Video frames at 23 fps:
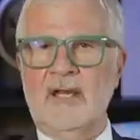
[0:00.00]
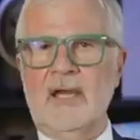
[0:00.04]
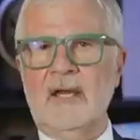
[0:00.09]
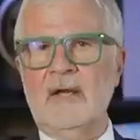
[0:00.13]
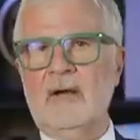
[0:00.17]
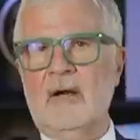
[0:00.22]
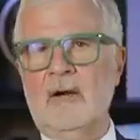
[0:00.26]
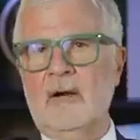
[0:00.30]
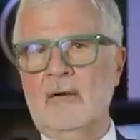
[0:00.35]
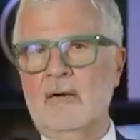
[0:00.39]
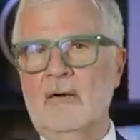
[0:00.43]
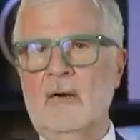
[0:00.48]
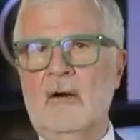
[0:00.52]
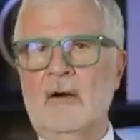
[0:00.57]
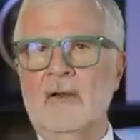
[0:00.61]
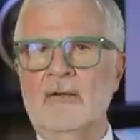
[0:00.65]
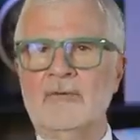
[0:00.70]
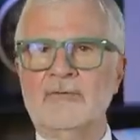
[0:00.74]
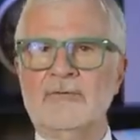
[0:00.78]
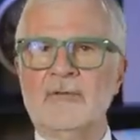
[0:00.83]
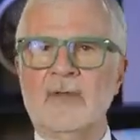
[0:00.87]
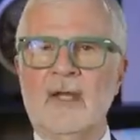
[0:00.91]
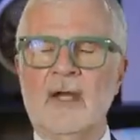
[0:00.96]
take our
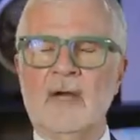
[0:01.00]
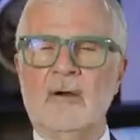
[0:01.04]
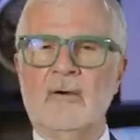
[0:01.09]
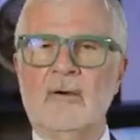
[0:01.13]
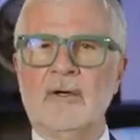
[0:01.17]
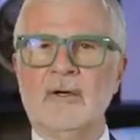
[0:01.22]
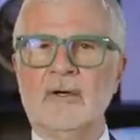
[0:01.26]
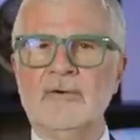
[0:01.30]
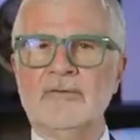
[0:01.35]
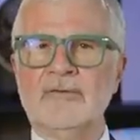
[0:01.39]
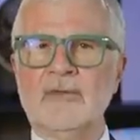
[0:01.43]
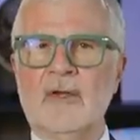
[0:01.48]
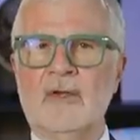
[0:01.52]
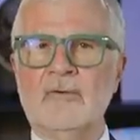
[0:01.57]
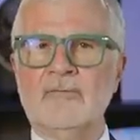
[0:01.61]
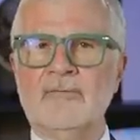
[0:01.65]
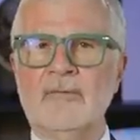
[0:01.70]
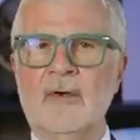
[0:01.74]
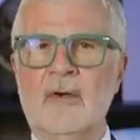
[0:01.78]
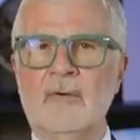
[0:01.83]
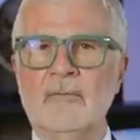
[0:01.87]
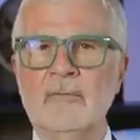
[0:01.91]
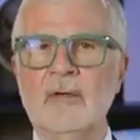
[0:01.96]
calls now on our cell
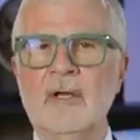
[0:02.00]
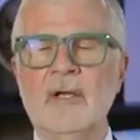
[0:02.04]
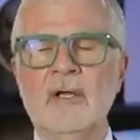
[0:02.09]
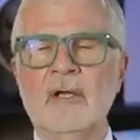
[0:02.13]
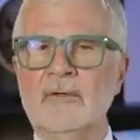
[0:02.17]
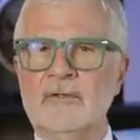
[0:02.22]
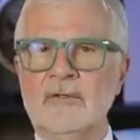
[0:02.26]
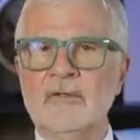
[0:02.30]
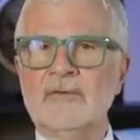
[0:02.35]
phone.